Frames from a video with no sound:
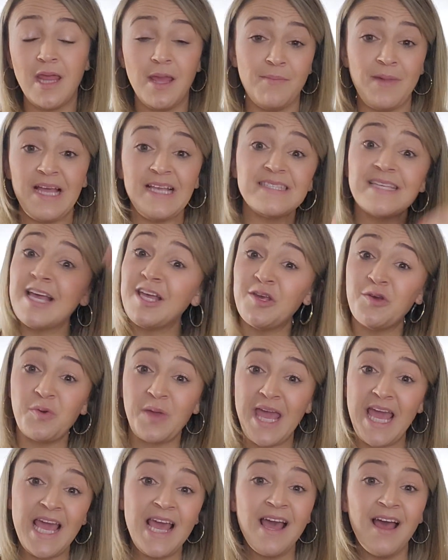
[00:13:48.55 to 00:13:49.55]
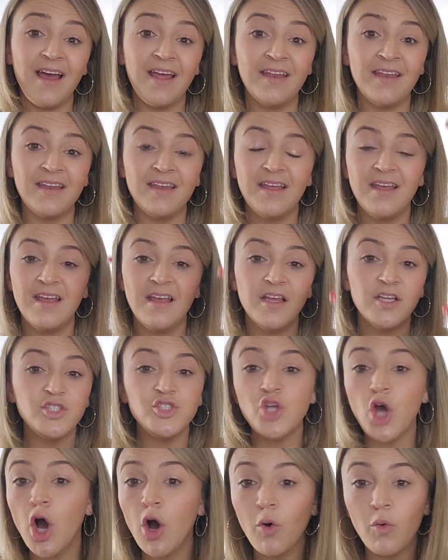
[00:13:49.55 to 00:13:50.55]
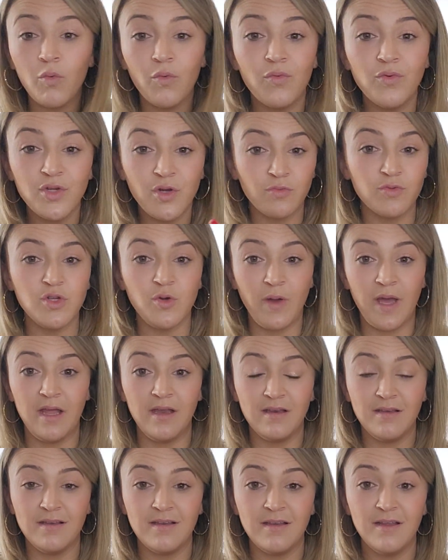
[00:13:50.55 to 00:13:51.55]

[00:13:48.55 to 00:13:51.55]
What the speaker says: They might say you can. Don't do it.